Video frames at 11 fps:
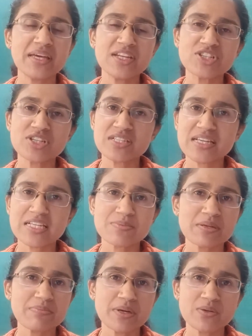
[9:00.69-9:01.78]
initial
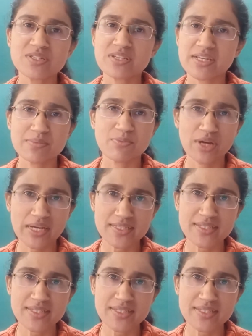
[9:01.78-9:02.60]
assessment, post-test, practice